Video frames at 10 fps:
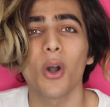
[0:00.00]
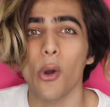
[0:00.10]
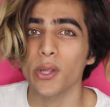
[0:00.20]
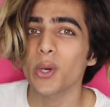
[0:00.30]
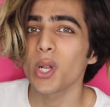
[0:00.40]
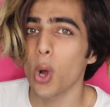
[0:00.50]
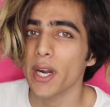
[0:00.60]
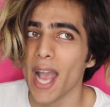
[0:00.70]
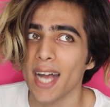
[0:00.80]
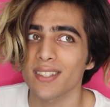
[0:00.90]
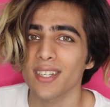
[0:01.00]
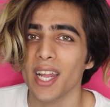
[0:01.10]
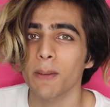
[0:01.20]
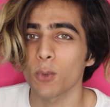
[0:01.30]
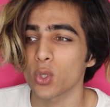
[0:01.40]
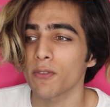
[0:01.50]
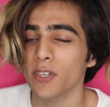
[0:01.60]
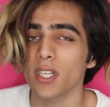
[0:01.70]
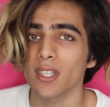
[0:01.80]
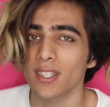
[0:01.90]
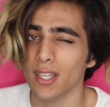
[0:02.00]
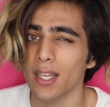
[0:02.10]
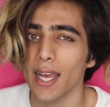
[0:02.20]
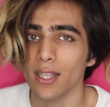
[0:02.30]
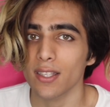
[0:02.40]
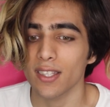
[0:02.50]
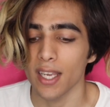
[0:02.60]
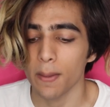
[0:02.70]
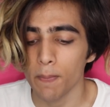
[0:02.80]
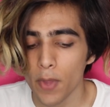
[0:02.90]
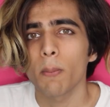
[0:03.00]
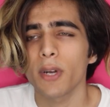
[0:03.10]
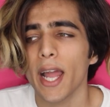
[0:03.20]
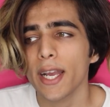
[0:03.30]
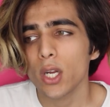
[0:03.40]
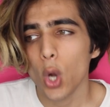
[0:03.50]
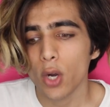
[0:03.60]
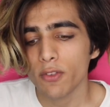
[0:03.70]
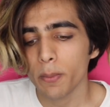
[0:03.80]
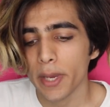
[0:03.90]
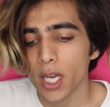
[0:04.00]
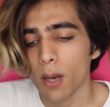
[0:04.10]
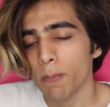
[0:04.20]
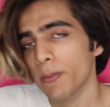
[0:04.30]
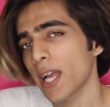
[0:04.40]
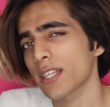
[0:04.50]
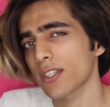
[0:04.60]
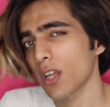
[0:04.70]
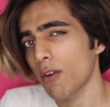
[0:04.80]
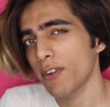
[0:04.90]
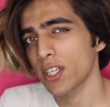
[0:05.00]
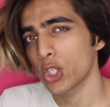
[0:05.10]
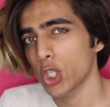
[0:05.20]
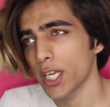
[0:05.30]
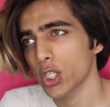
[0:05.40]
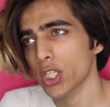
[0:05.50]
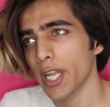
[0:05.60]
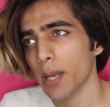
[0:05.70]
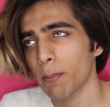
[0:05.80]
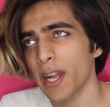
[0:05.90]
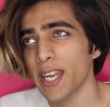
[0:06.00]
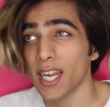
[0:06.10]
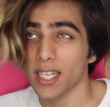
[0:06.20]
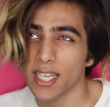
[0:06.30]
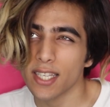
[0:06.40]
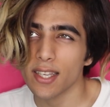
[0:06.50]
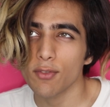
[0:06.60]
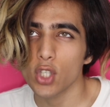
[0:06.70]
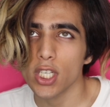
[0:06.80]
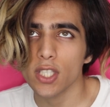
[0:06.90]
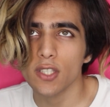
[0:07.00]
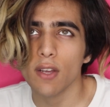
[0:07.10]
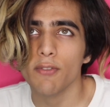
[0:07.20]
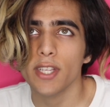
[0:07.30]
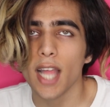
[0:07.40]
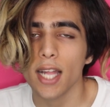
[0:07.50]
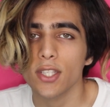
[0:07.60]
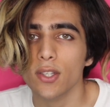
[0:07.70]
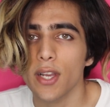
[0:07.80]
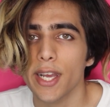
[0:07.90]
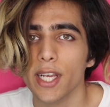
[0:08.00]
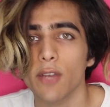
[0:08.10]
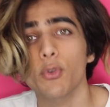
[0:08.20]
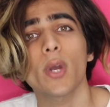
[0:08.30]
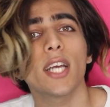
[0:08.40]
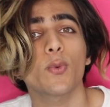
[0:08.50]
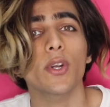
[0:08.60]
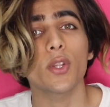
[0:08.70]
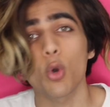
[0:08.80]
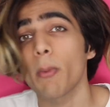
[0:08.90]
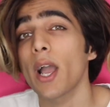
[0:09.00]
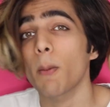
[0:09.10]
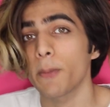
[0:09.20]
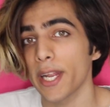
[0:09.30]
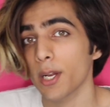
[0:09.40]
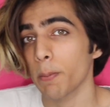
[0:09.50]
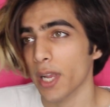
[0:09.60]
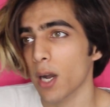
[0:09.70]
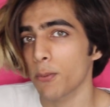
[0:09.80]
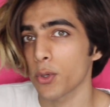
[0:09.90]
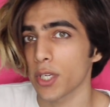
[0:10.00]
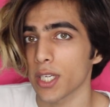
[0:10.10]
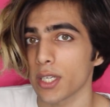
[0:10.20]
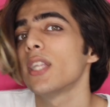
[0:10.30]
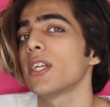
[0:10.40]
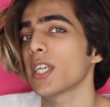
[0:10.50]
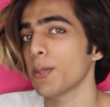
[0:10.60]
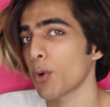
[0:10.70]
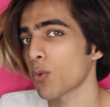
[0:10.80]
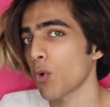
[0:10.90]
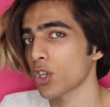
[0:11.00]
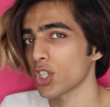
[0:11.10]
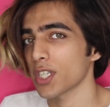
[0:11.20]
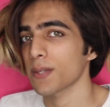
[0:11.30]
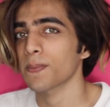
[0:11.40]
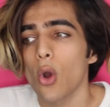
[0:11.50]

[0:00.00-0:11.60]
although a lot hasn't, like most of it is still like the same, but like a lot of the makeup like stuff has changed and like my techniques have changed and stuff like that. So like if you guys want to know my updated makeup routine then keep on watching.